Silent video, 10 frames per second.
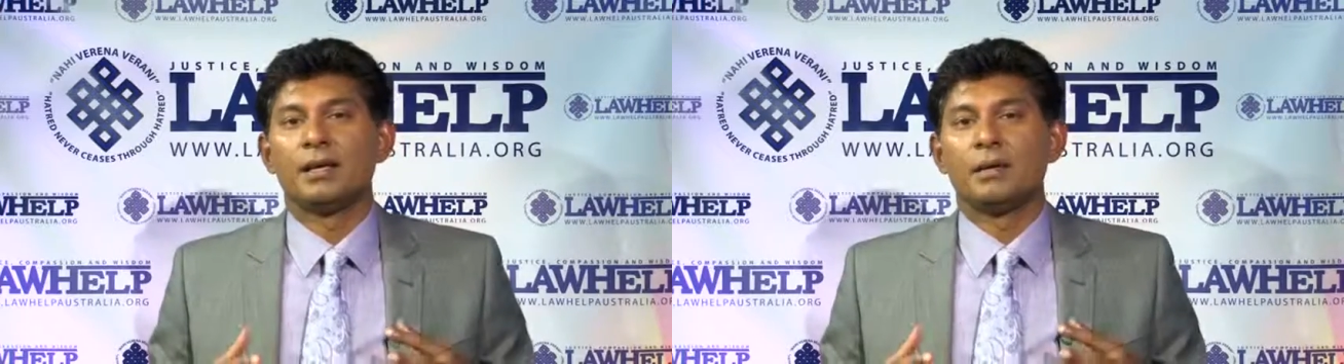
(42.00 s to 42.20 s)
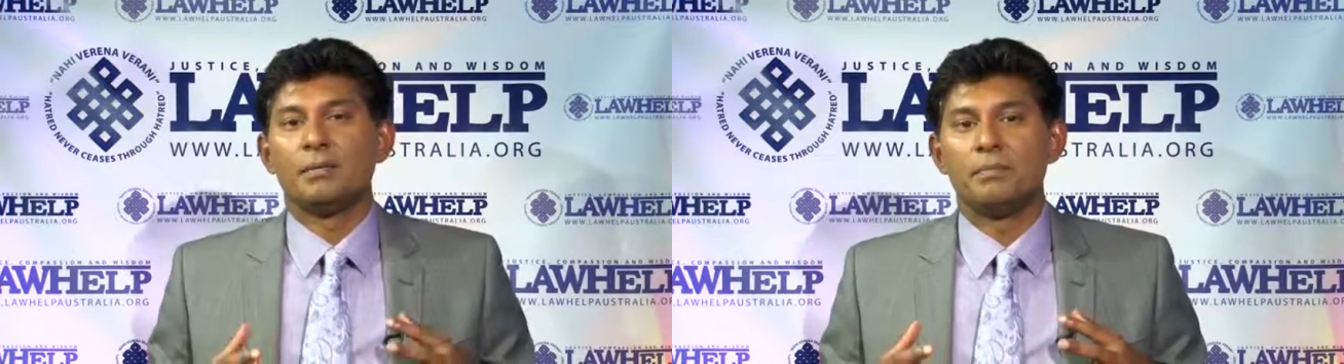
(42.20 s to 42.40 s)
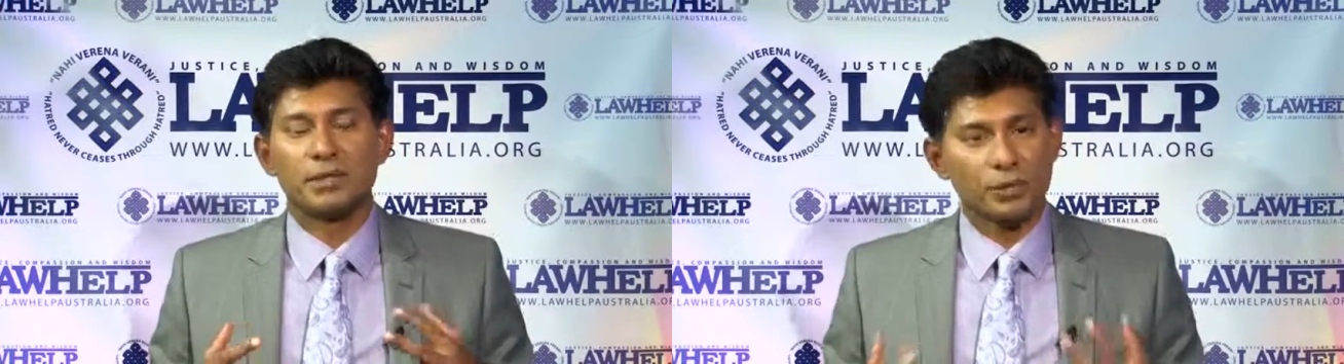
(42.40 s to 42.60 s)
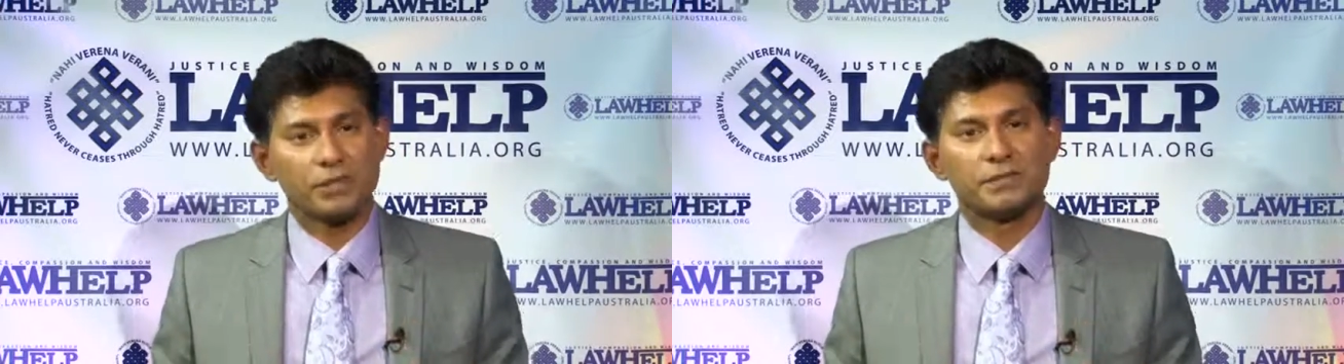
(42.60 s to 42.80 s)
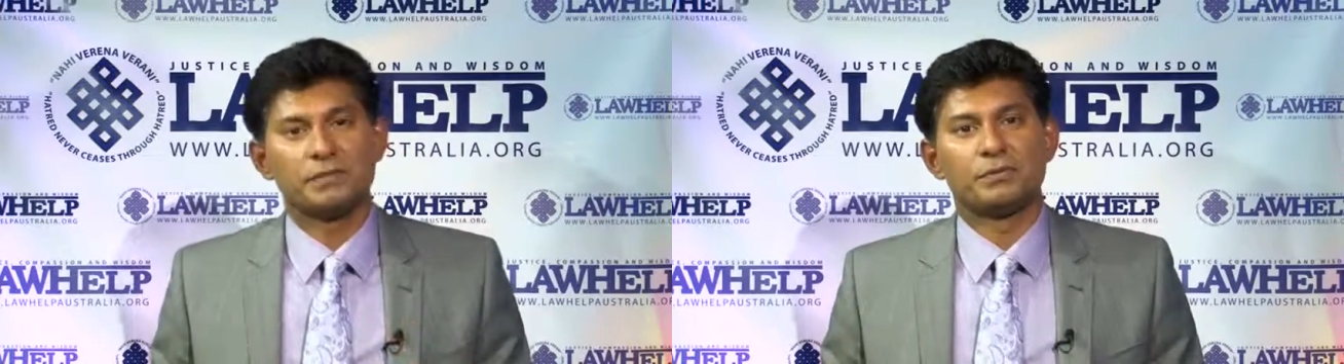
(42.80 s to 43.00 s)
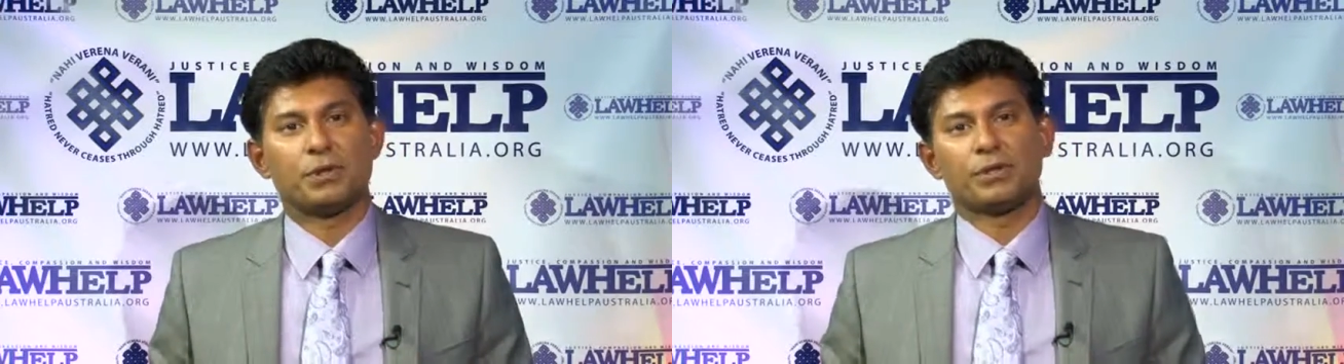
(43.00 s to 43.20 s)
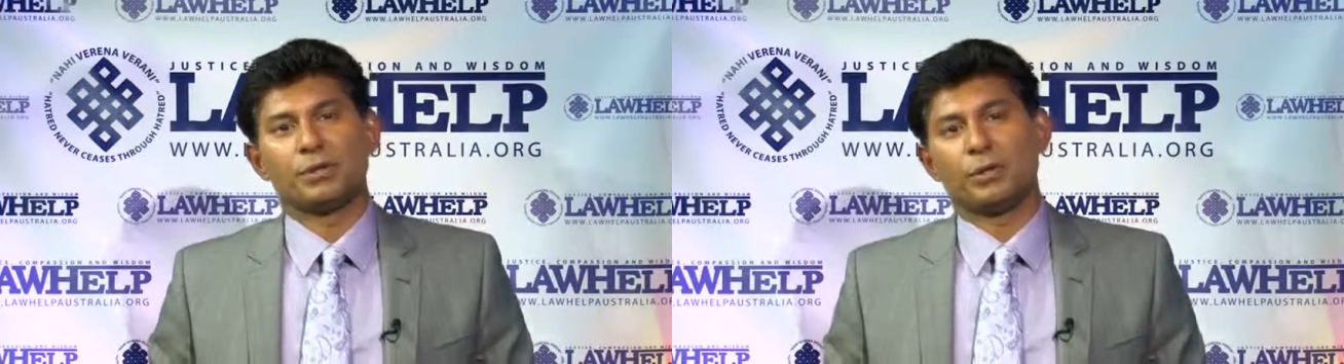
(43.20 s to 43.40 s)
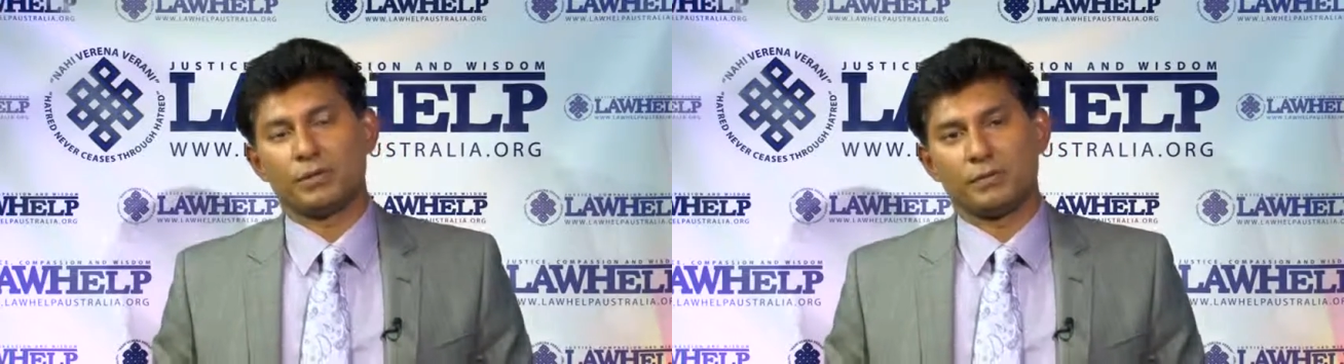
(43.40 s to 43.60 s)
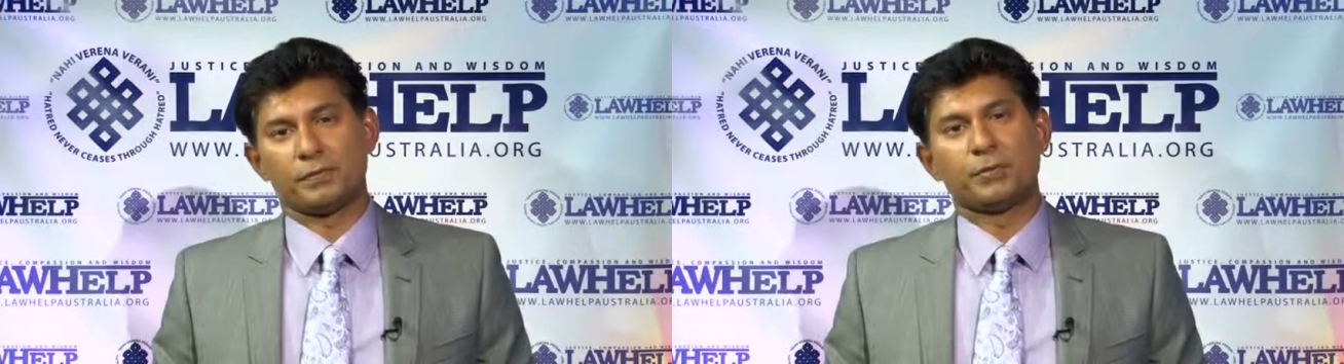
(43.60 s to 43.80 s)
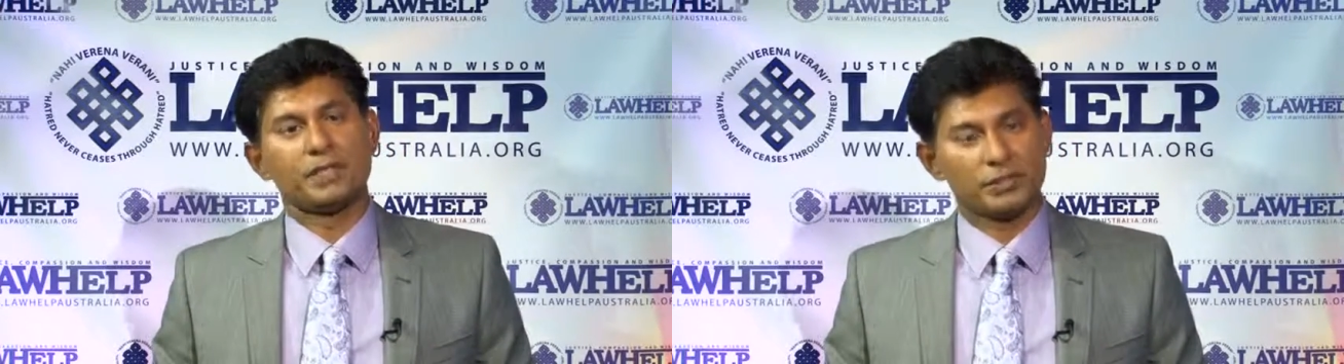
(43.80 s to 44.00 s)
Because we've got a lot
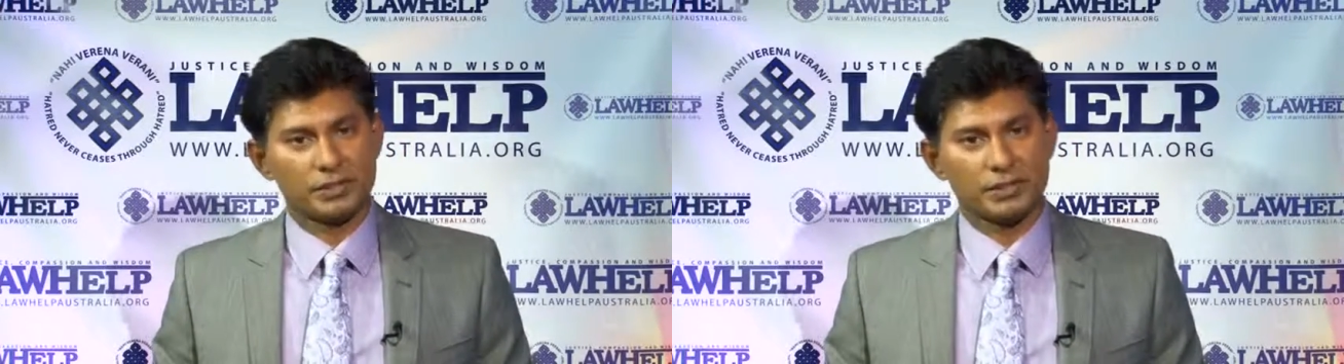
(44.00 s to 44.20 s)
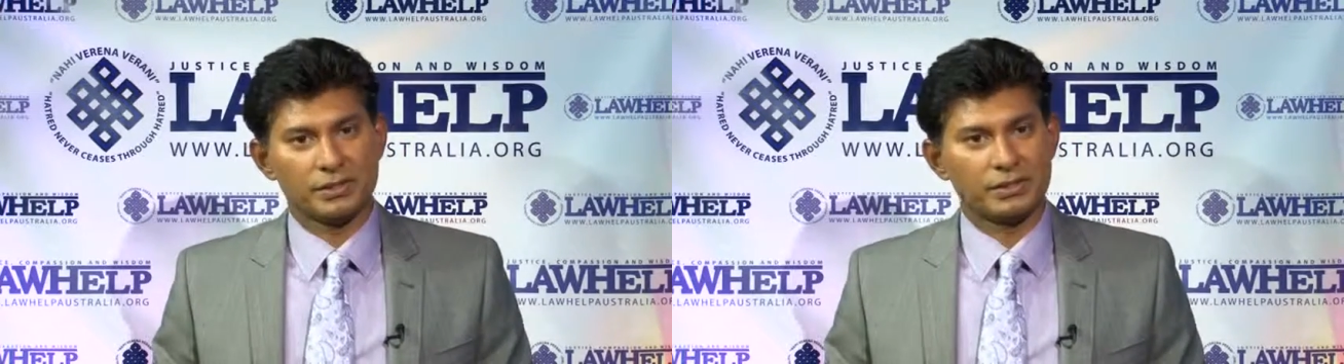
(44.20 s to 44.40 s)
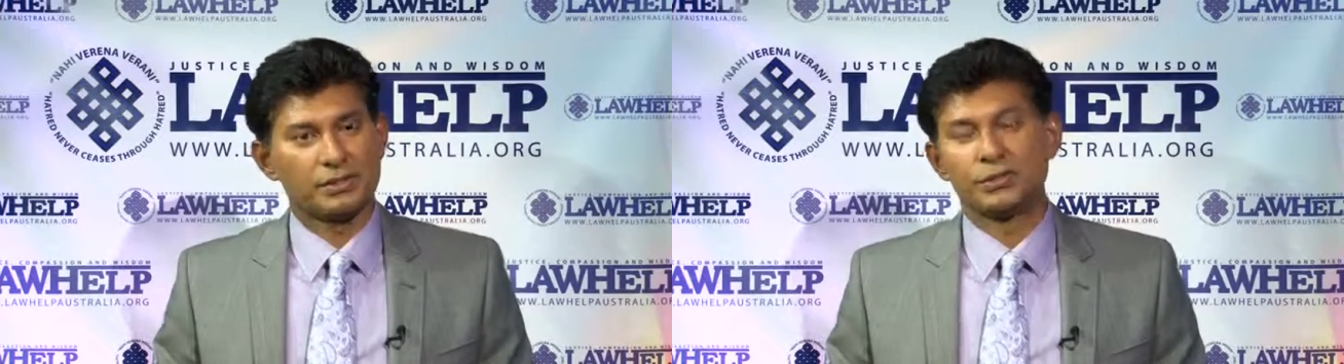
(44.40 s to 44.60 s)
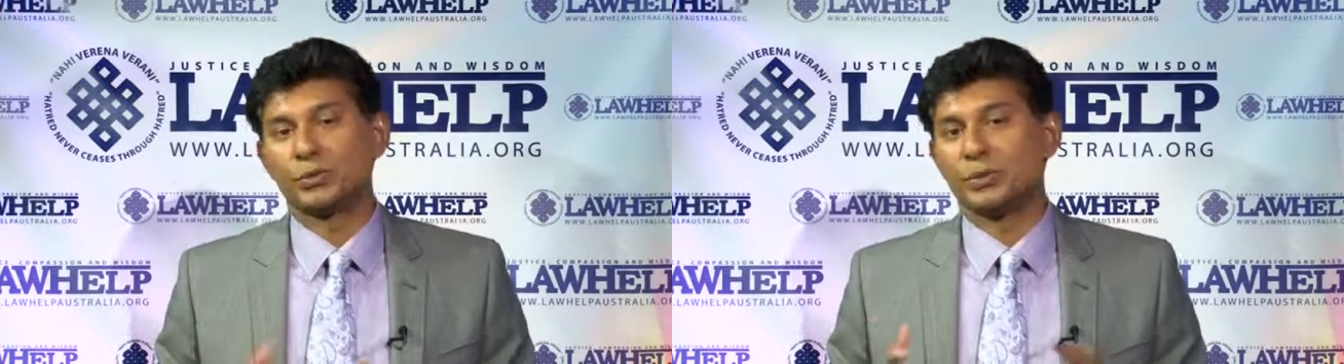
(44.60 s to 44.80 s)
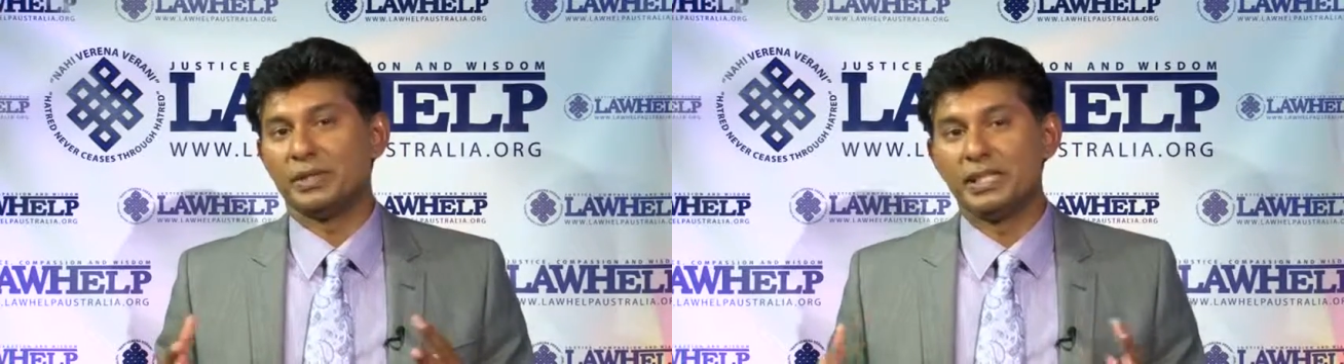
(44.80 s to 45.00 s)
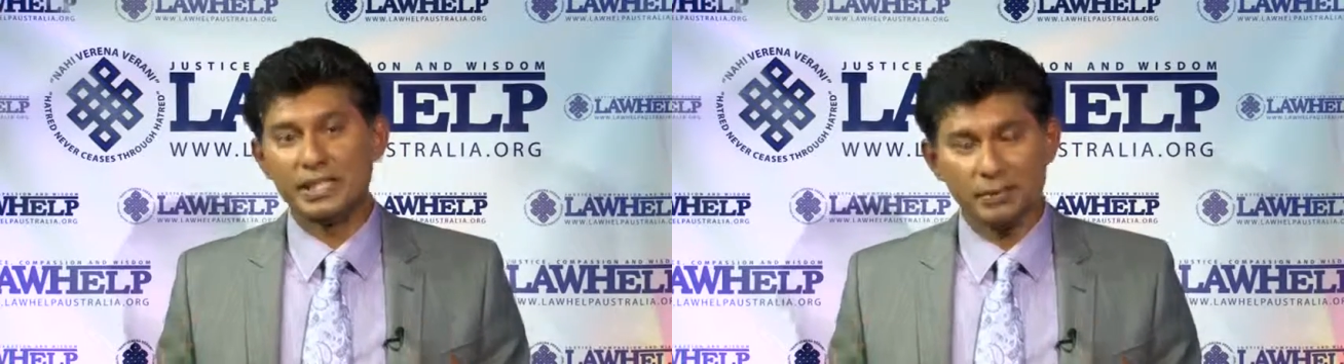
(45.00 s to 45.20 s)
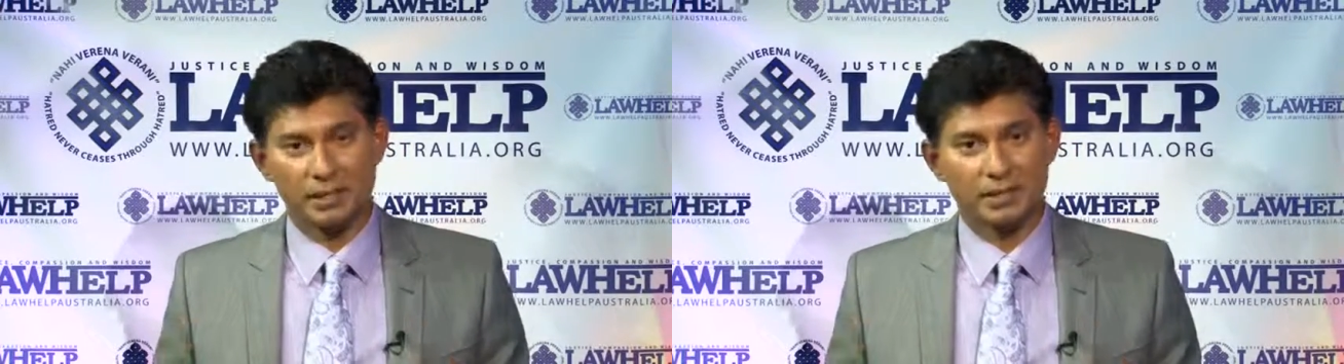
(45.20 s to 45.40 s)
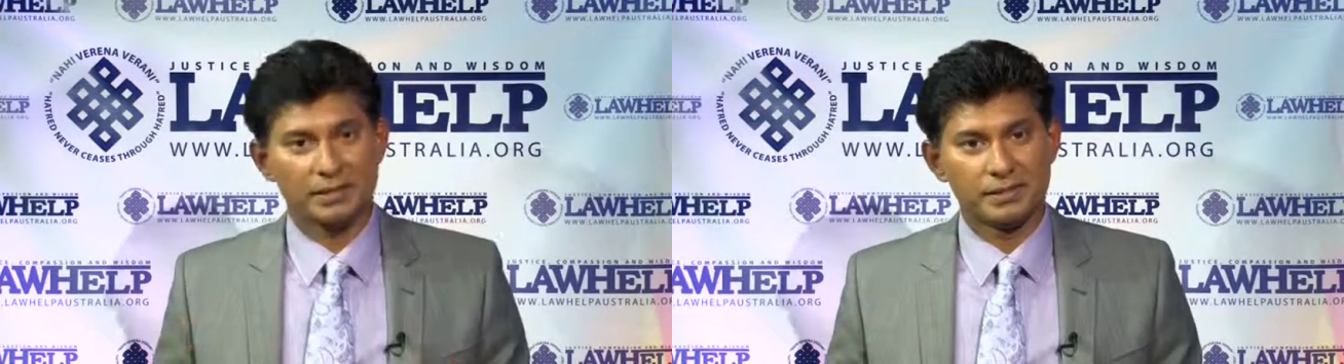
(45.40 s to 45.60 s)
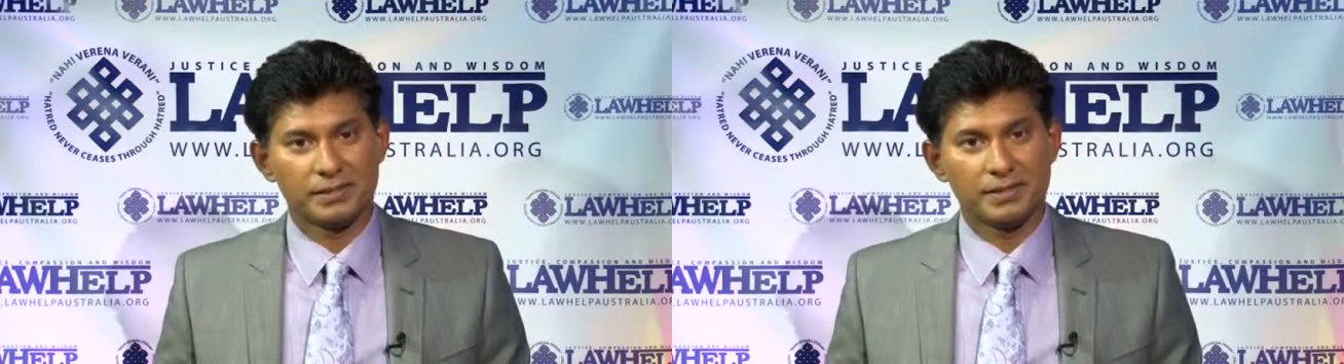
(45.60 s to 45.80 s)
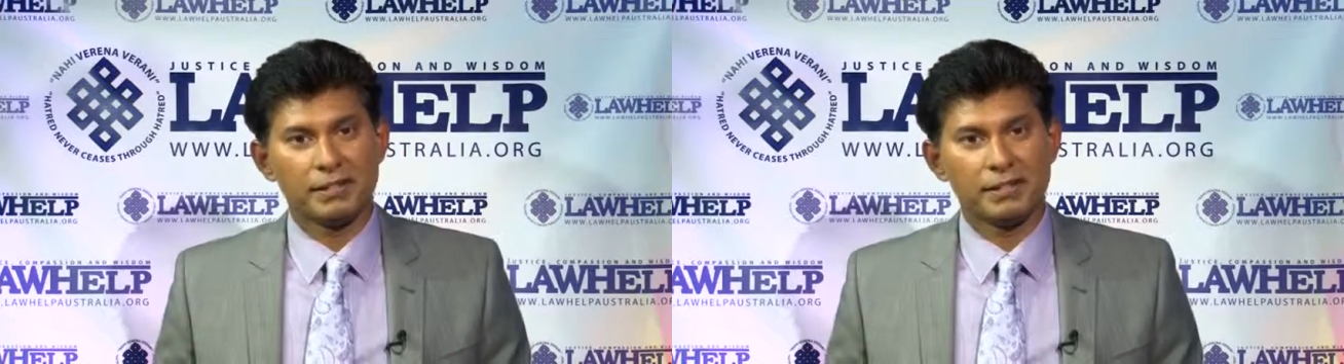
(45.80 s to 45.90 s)
of questions through emails,